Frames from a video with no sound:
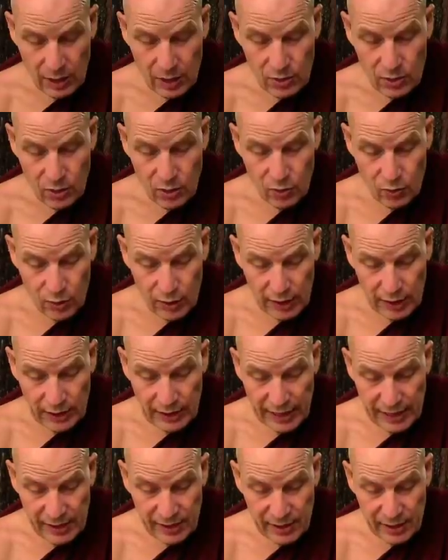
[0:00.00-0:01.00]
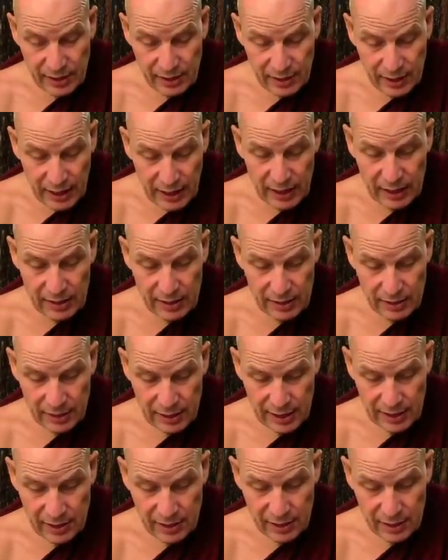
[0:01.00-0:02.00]
So yes, indeed,
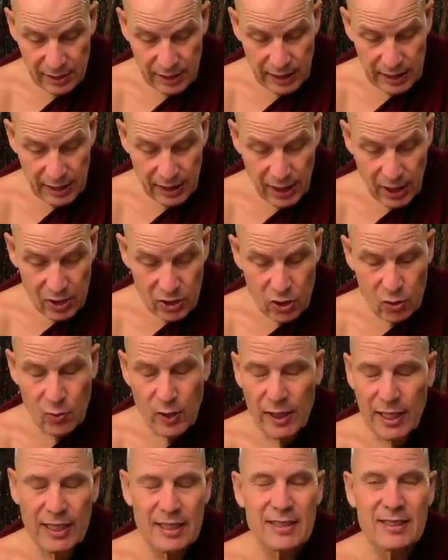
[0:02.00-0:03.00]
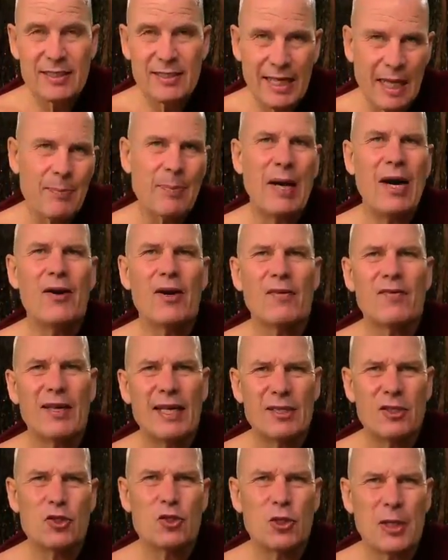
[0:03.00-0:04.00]
yes, indeed. So one can step out of
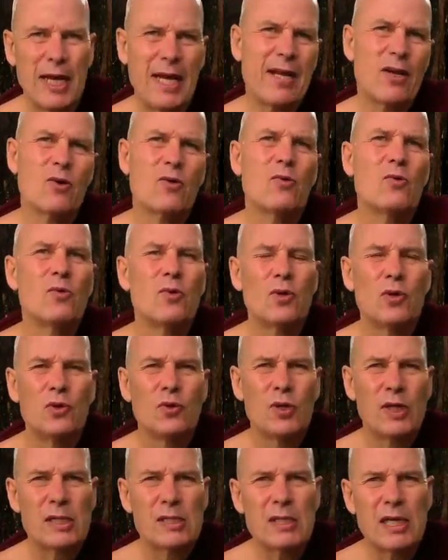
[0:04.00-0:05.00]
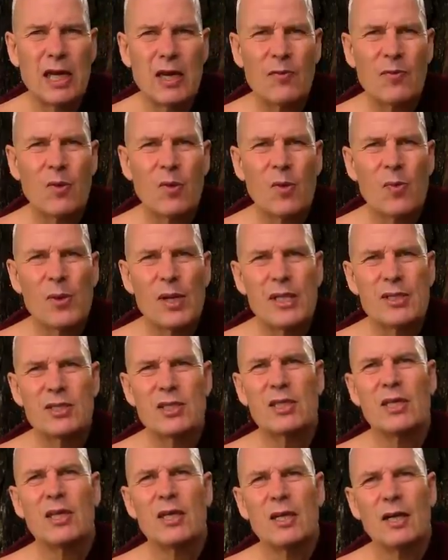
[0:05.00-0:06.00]
that shadow, you can say, of
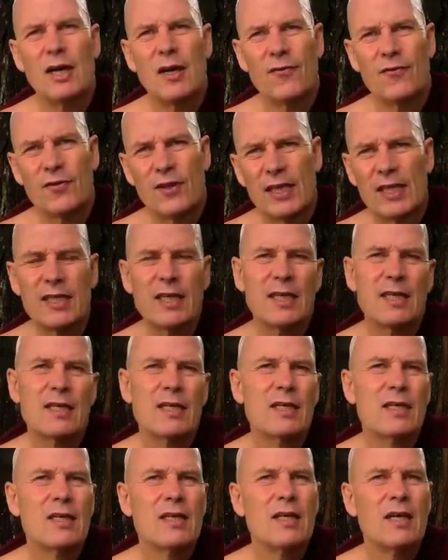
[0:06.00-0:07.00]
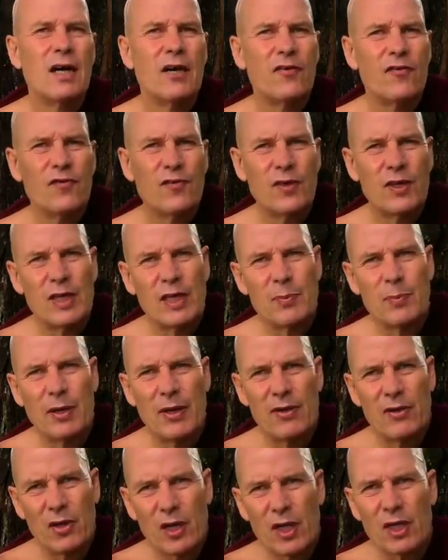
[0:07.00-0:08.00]
probability, of thinking, of
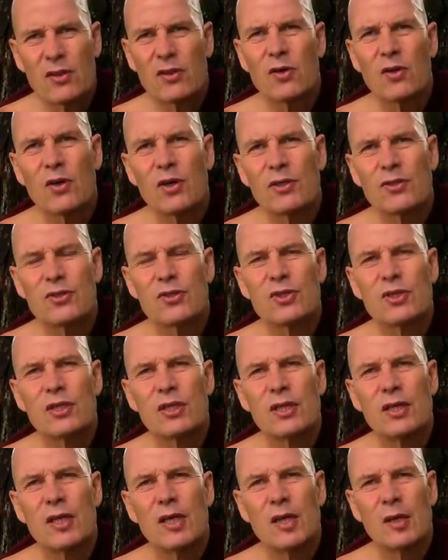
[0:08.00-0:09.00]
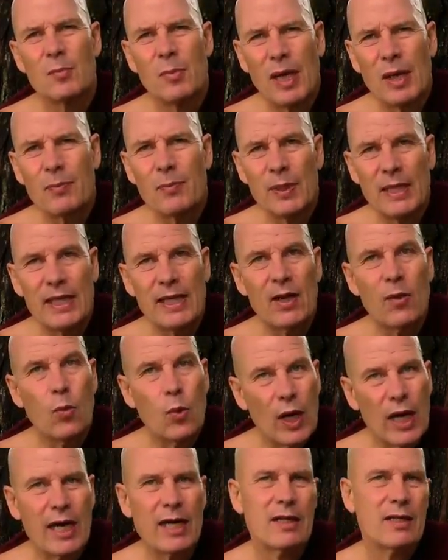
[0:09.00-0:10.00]
paranoid thoughts, by being
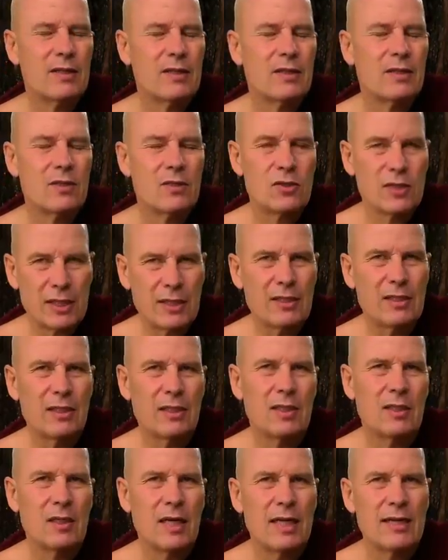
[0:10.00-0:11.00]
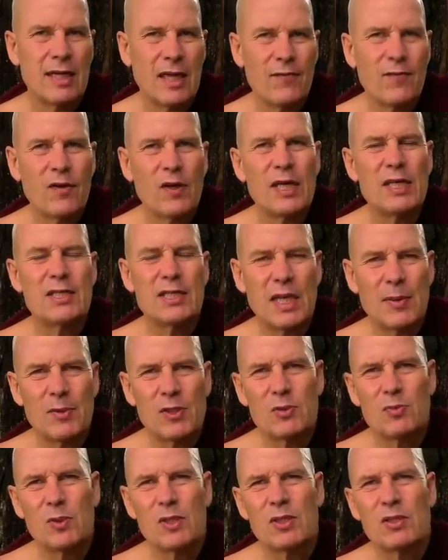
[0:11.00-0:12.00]
aware, sati, and therefore
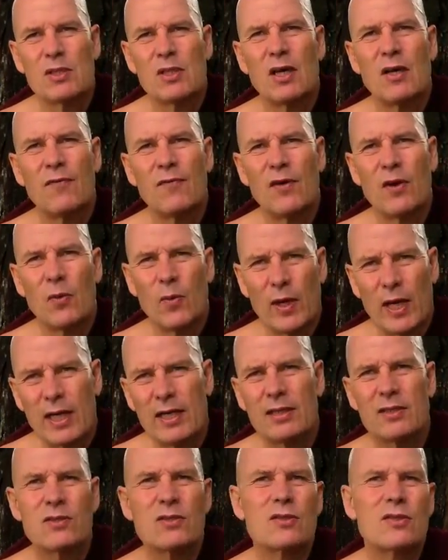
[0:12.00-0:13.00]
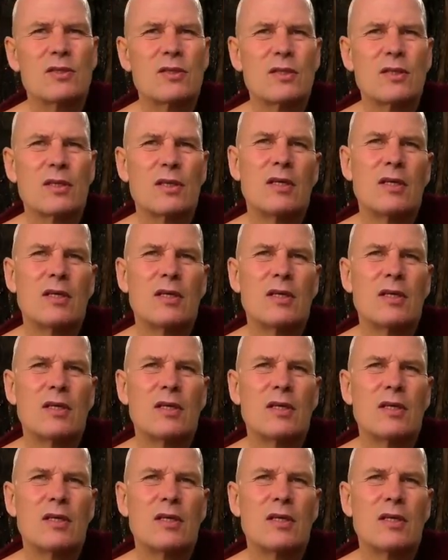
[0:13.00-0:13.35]
establishment of awareness,